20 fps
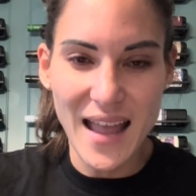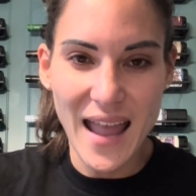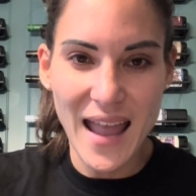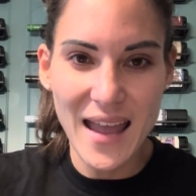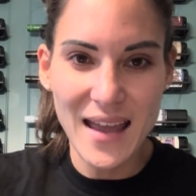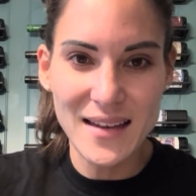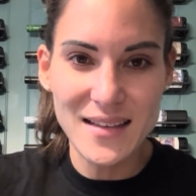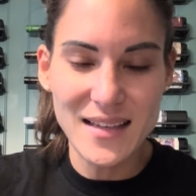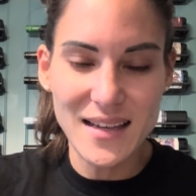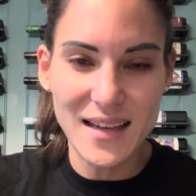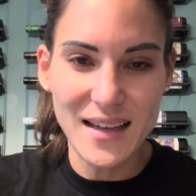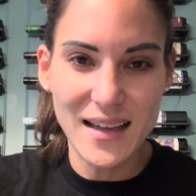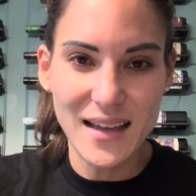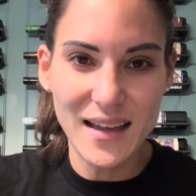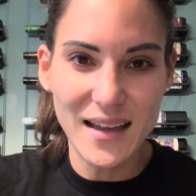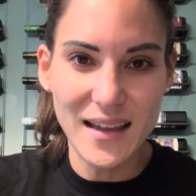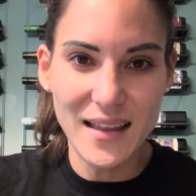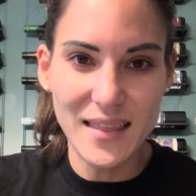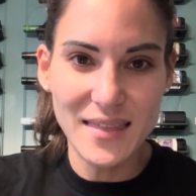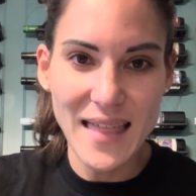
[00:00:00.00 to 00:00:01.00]
And
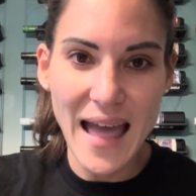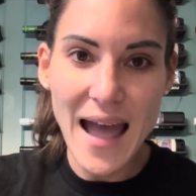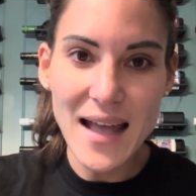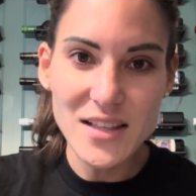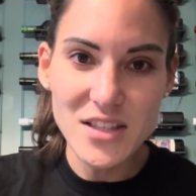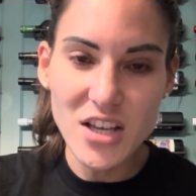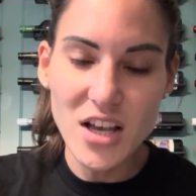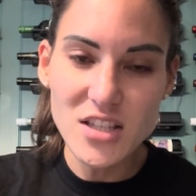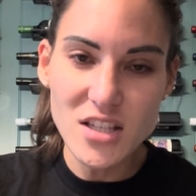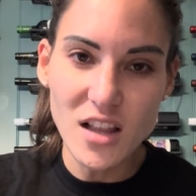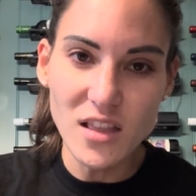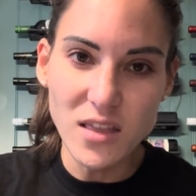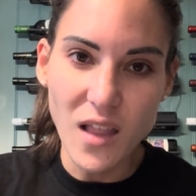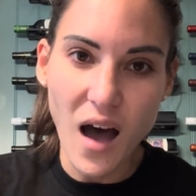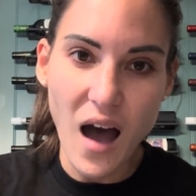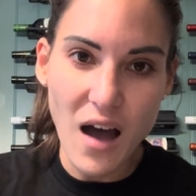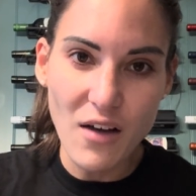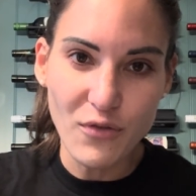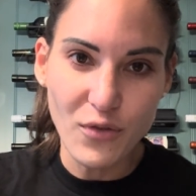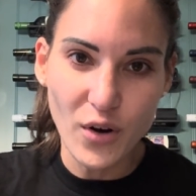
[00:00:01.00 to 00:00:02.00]
that does a
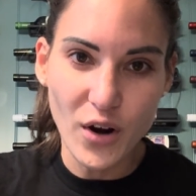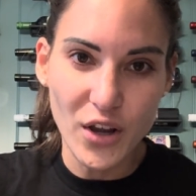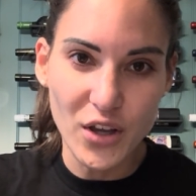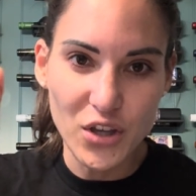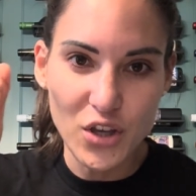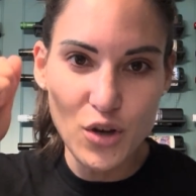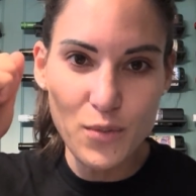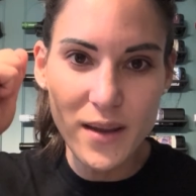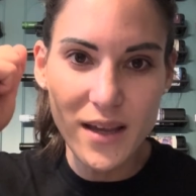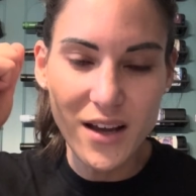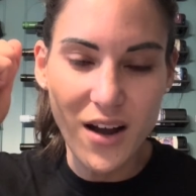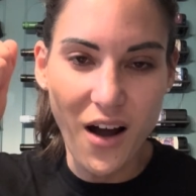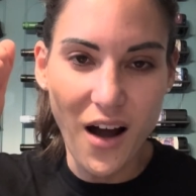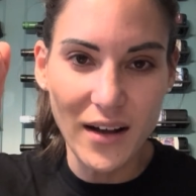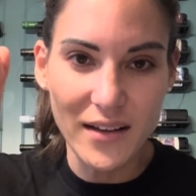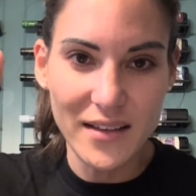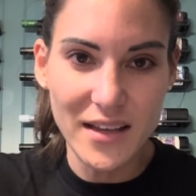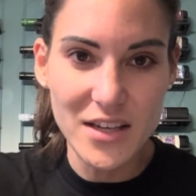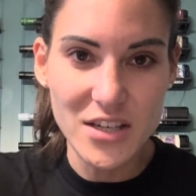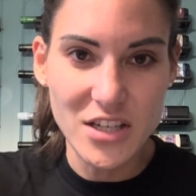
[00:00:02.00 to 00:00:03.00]
lot for a human
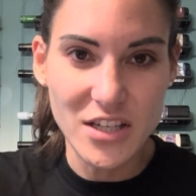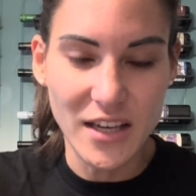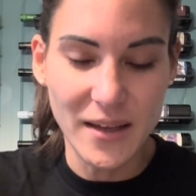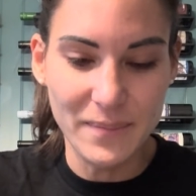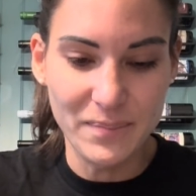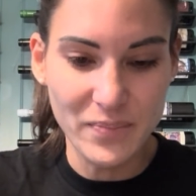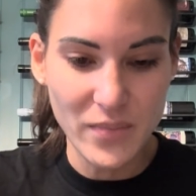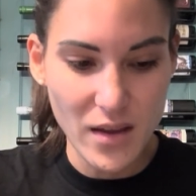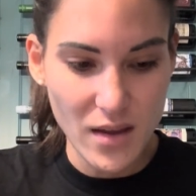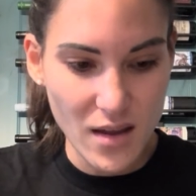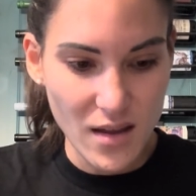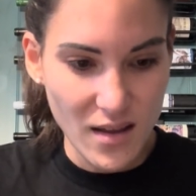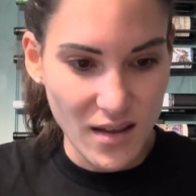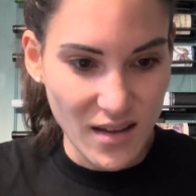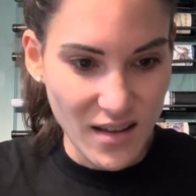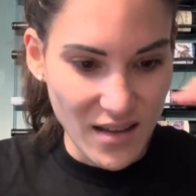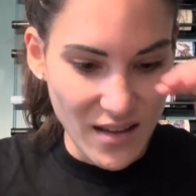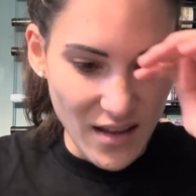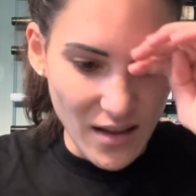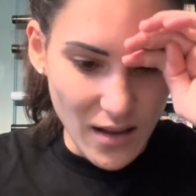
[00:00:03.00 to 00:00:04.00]
cognition.
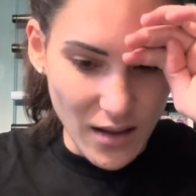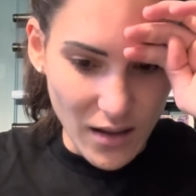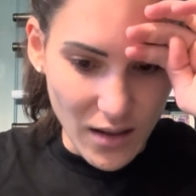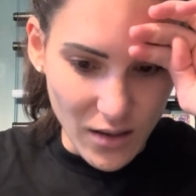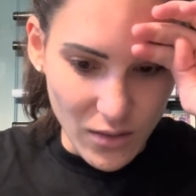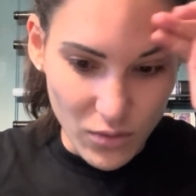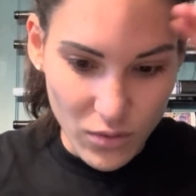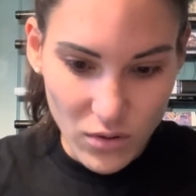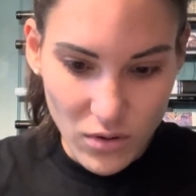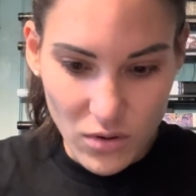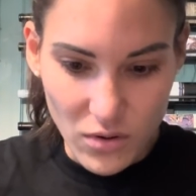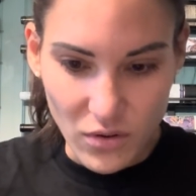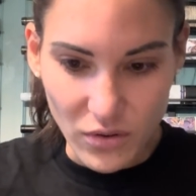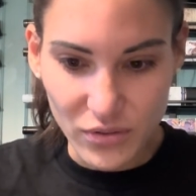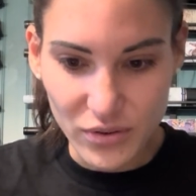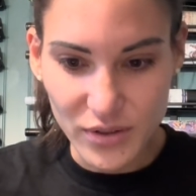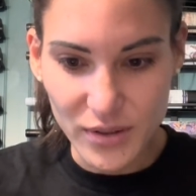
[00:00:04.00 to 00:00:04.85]
Ooh,